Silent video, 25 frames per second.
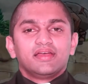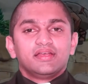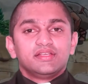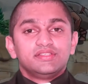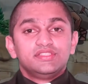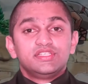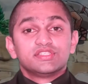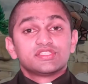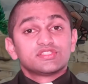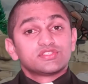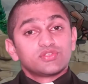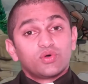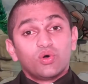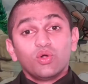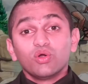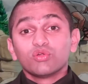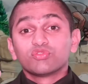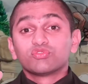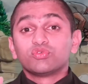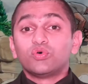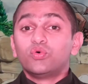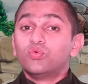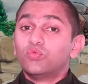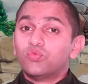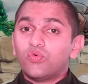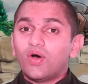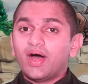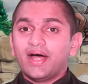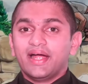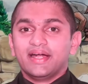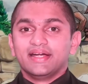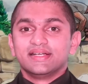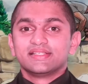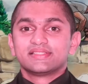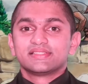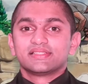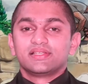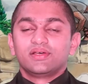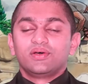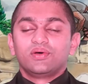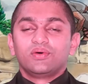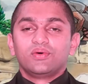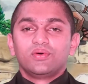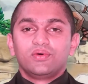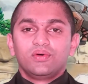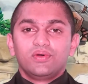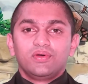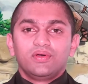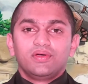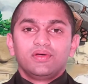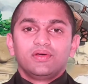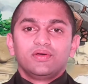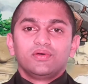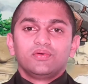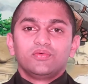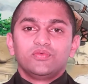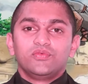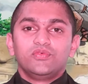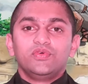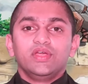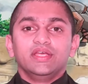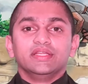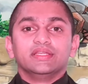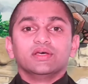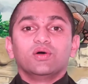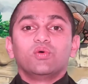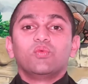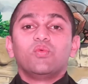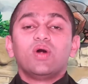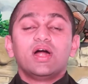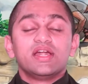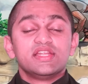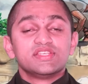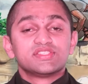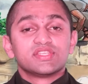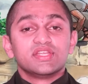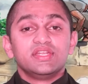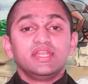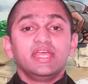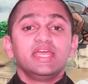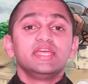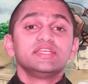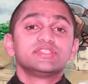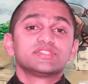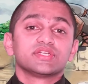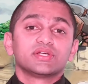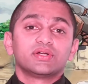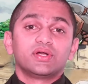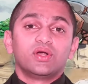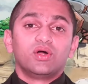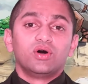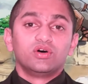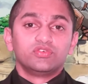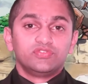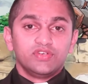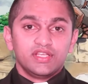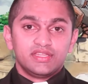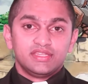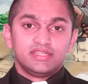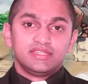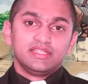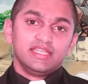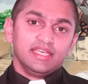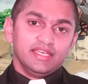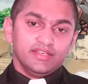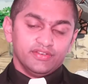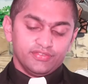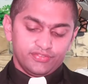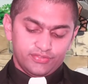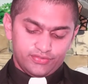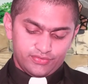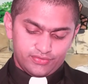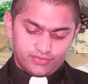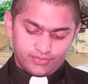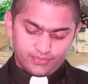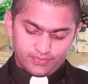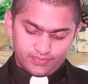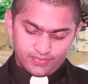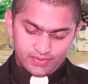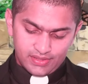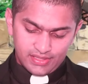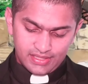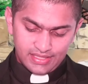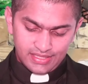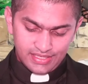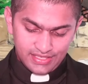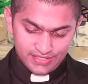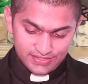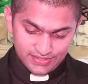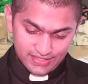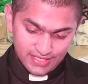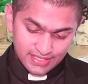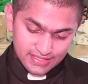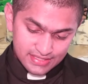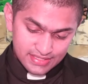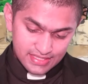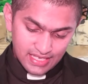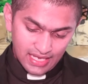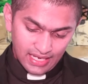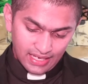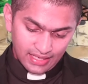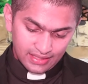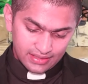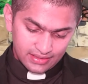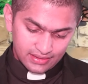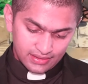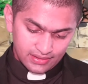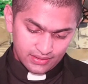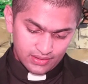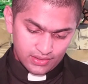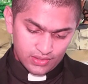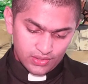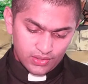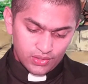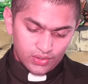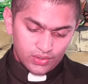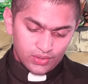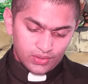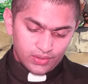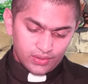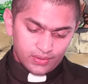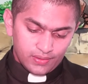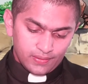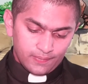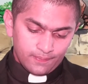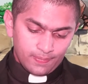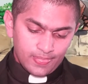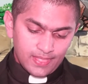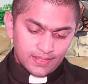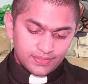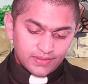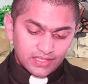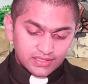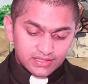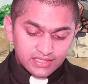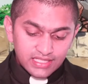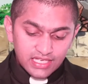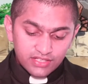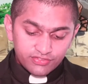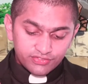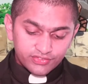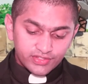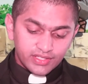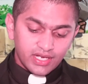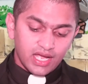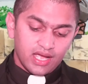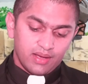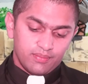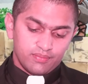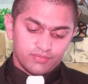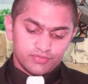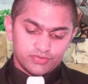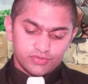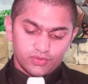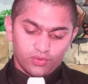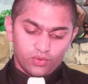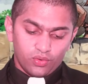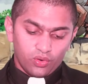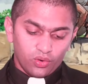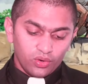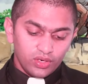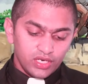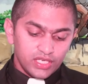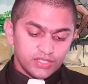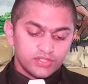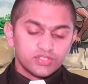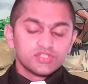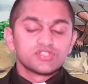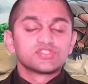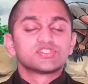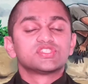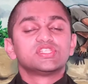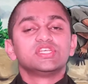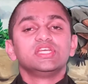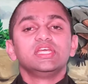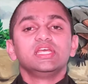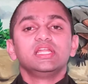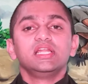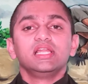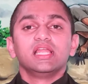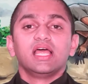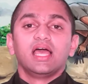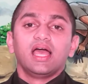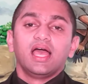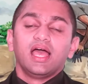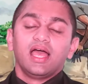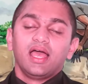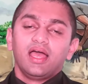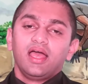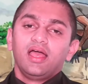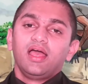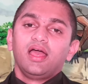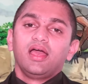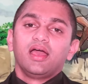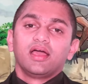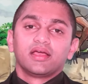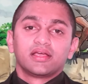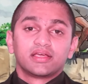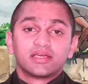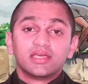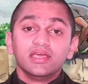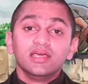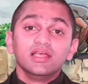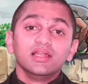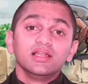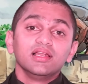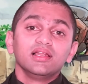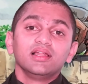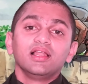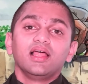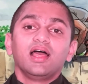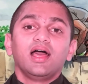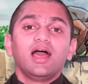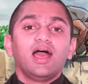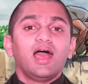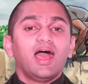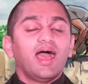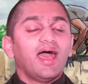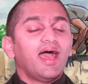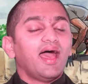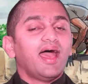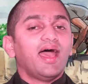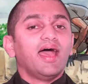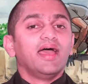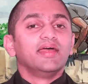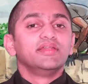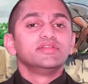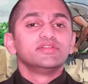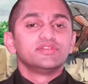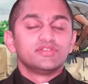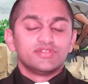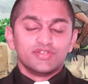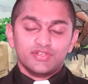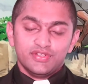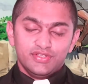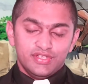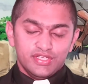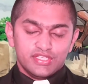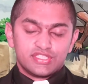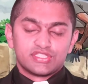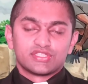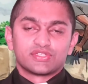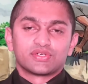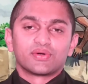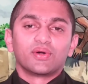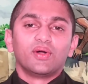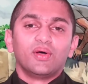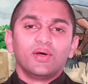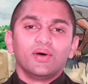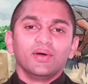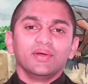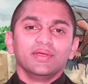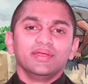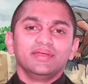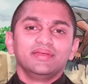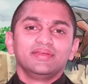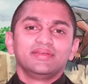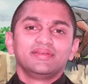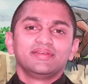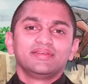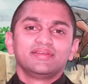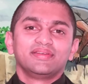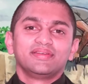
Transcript: Jesus also warns with what is the nature of a thief. He says that the thief comes only to steal, kill, and to destroy.